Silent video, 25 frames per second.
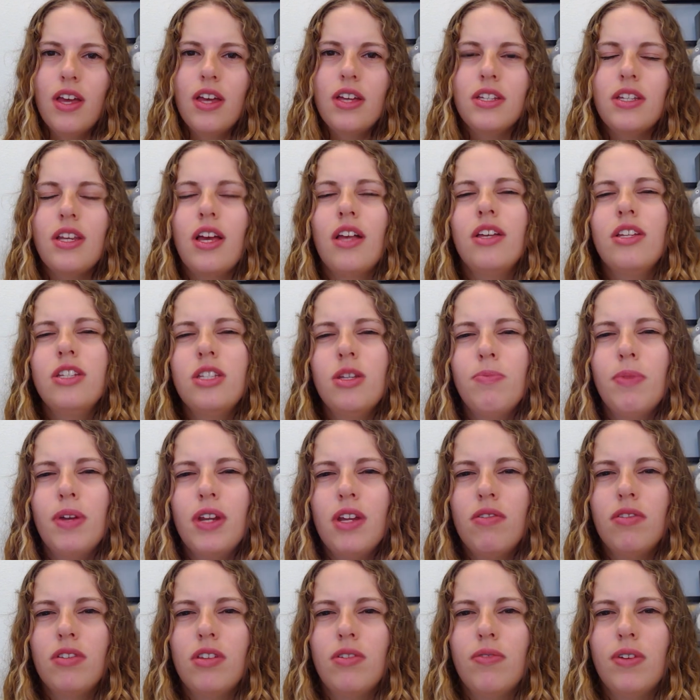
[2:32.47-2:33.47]
Telling
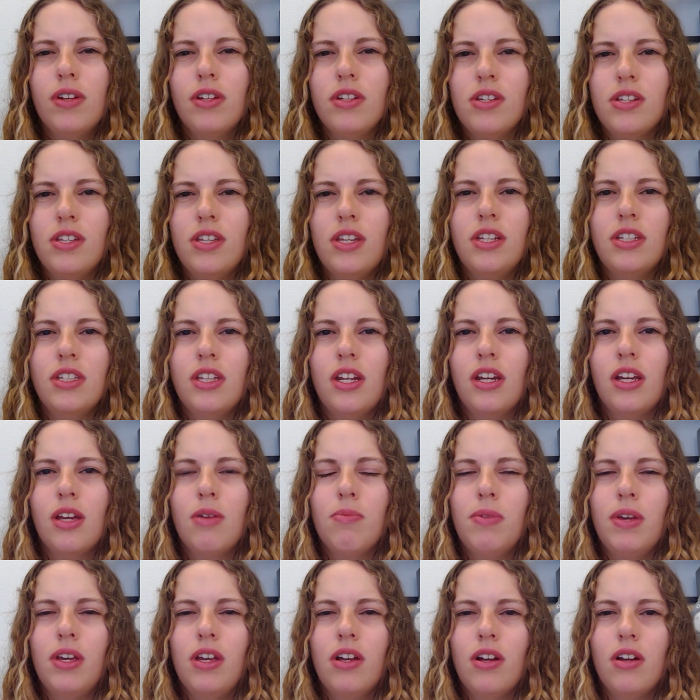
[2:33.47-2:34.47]
somebody with a real disease that it can
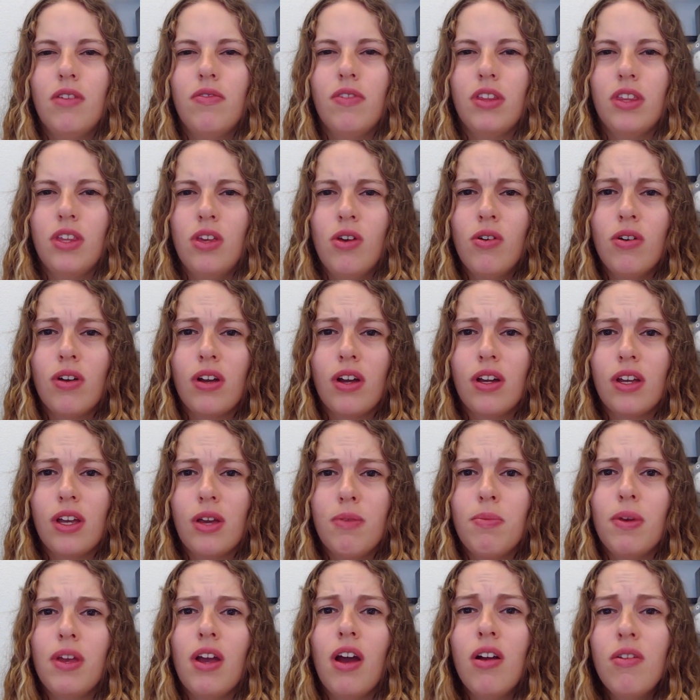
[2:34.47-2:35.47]
be cured with yoga
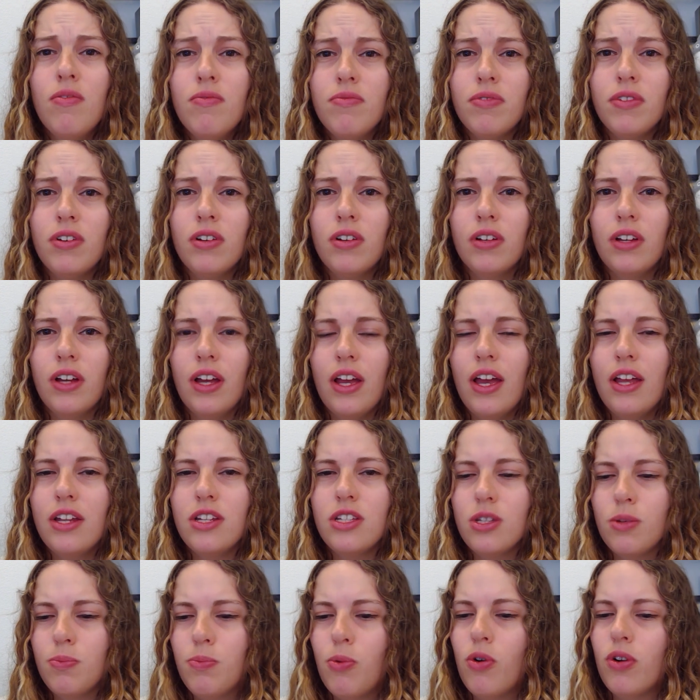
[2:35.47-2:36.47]
can be harmful and
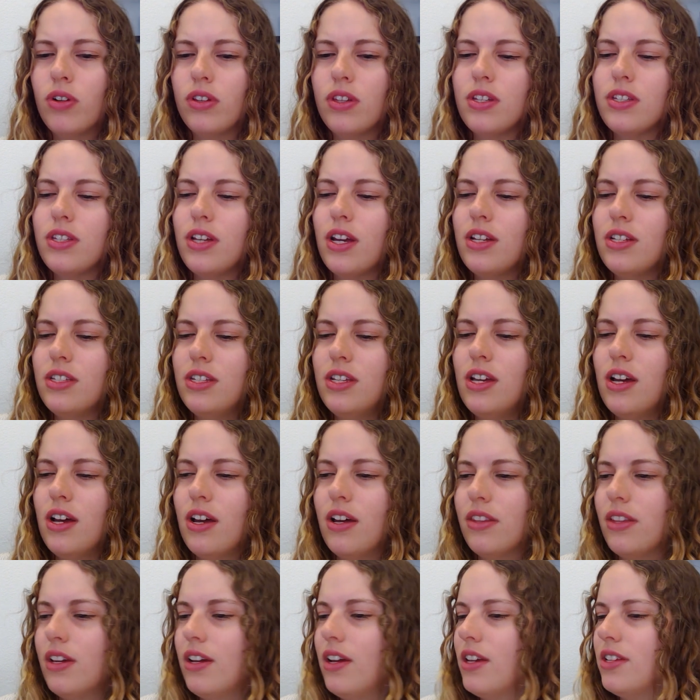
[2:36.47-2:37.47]
support this
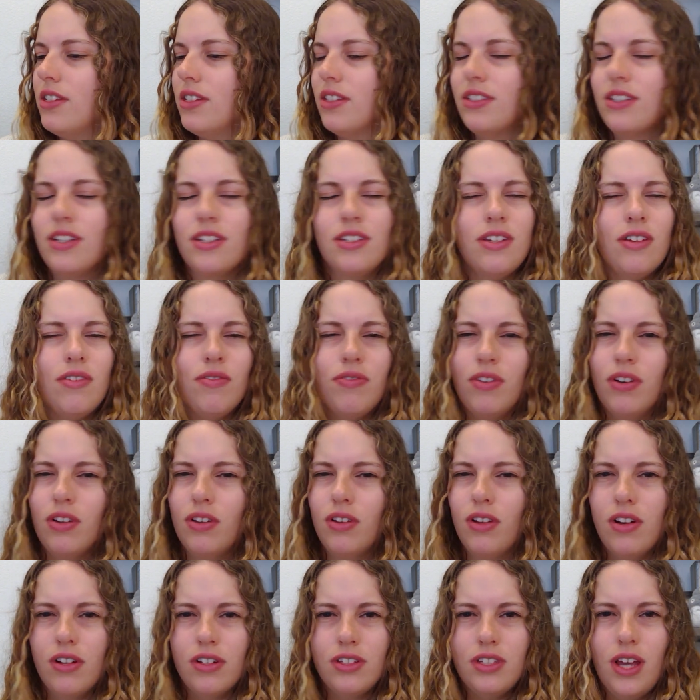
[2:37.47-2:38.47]
idea that has existed for a
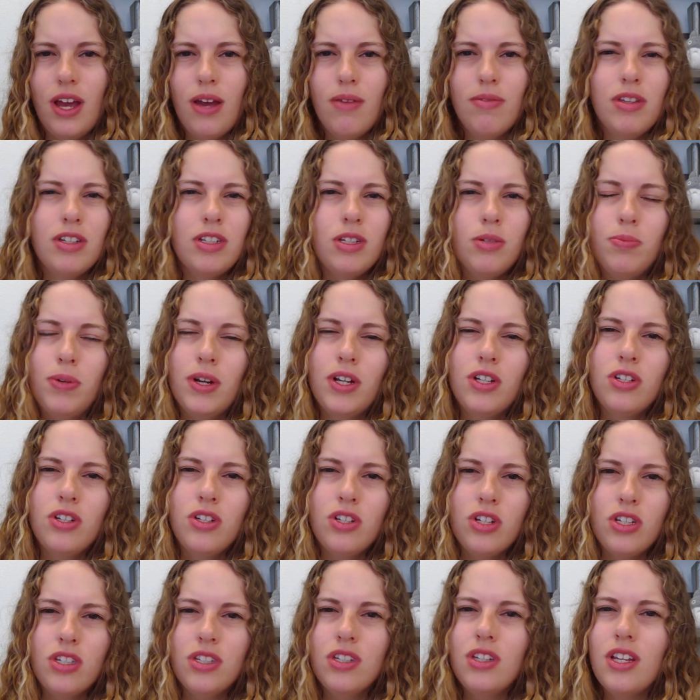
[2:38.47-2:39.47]
long time that depression
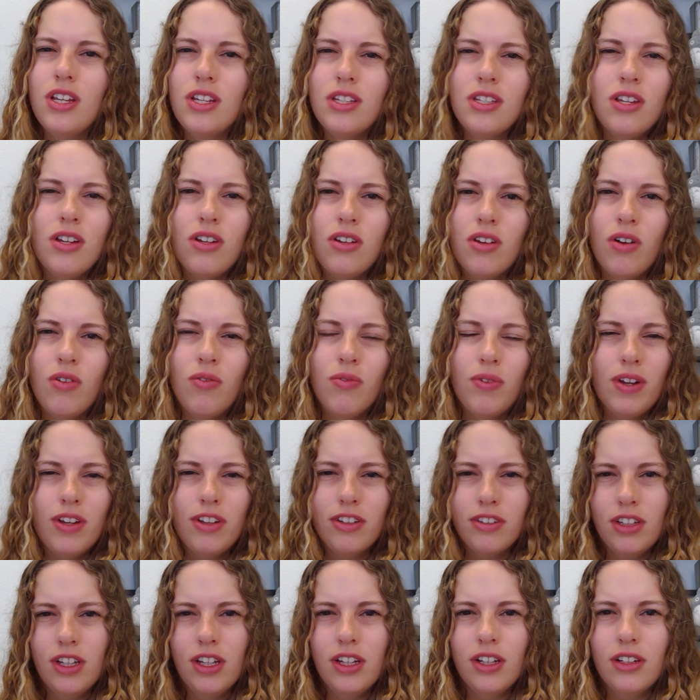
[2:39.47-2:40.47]
just isn't a real
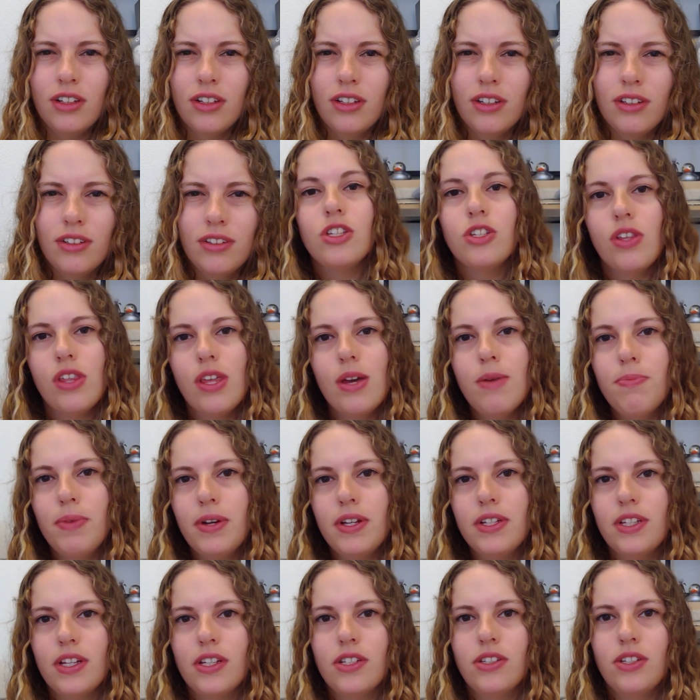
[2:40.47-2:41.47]
thing. So that
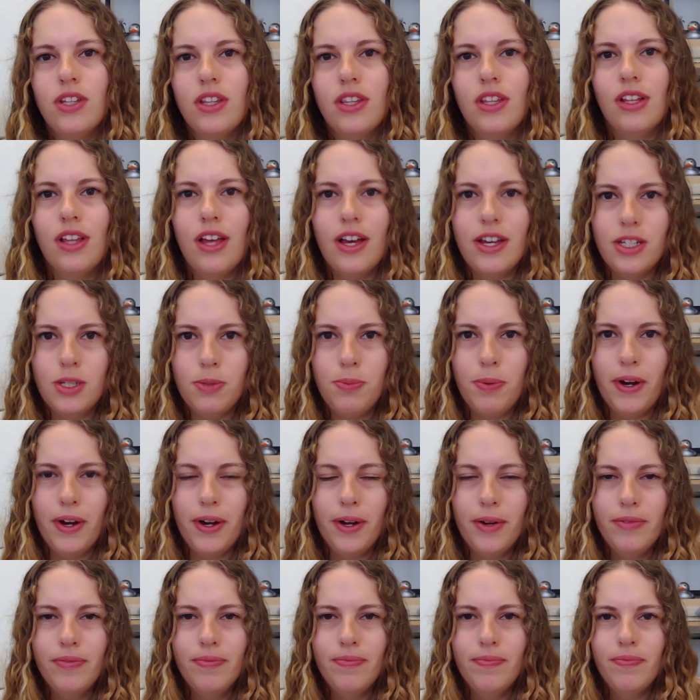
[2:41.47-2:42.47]
brings us to the last
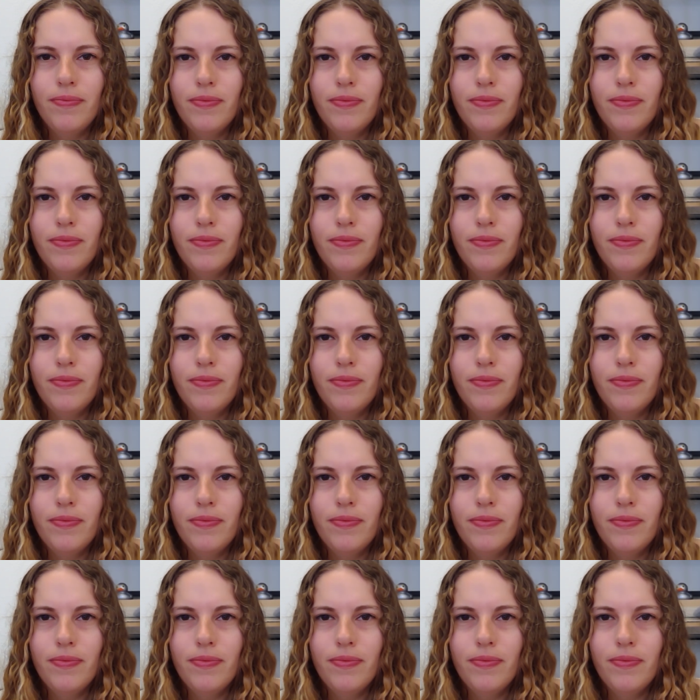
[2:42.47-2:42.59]
part.